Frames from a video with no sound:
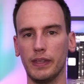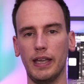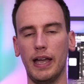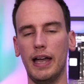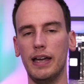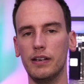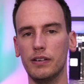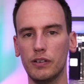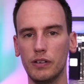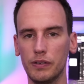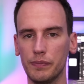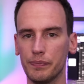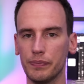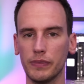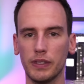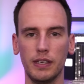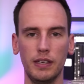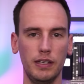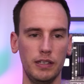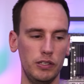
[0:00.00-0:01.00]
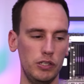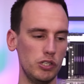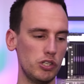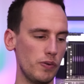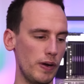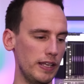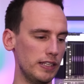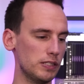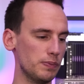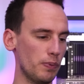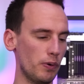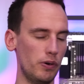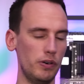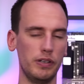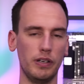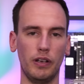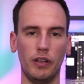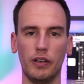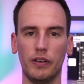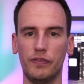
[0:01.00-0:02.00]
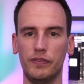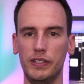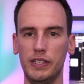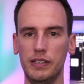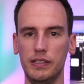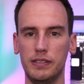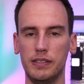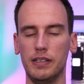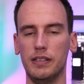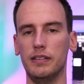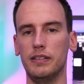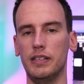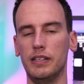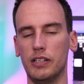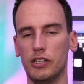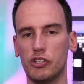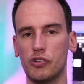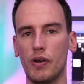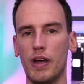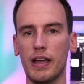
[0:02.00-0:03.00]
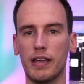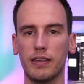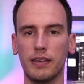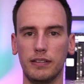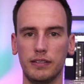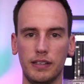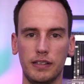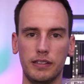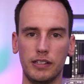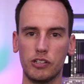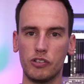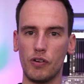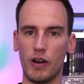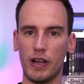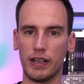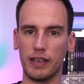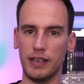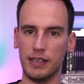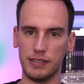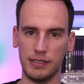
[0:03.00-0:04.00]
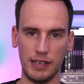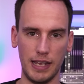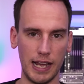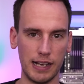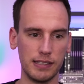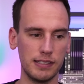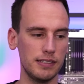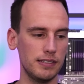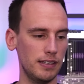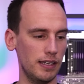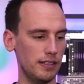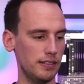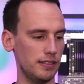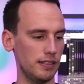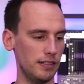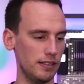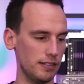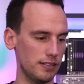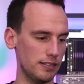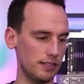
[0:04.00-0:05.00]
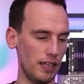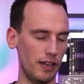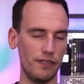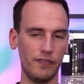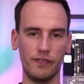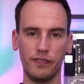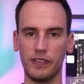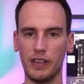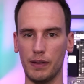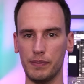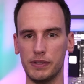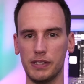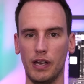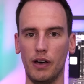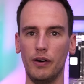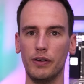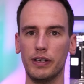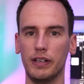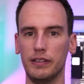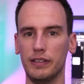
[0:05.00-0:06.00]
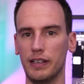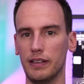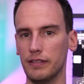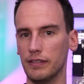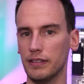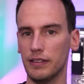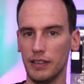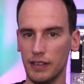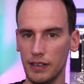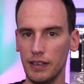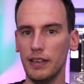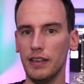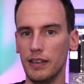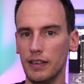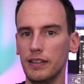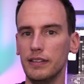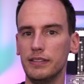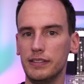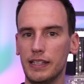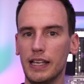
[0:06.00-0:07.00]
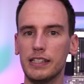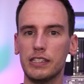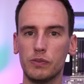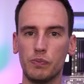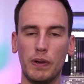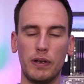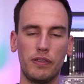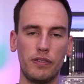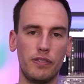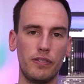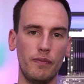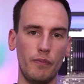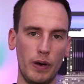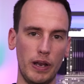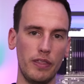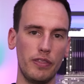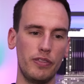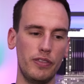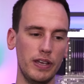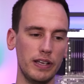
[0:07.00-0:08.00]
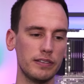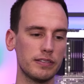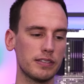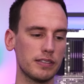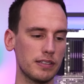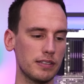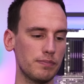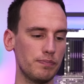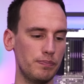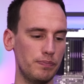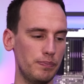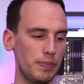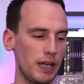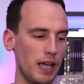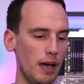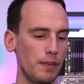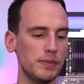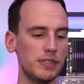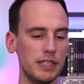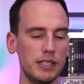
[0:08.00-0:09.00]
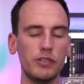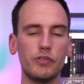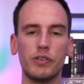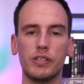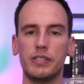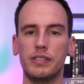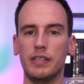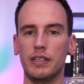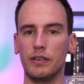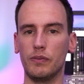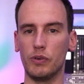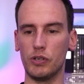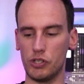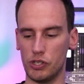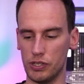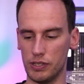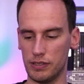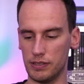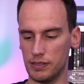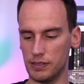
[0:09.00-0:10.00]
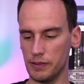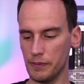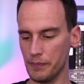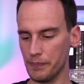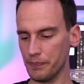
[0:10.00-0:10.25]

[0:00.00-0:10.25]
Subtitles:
I don't know, you transport a lot of these in a truck, and then the truck has an accident and the stuff comes out, and then that's when things becomes interesting, which is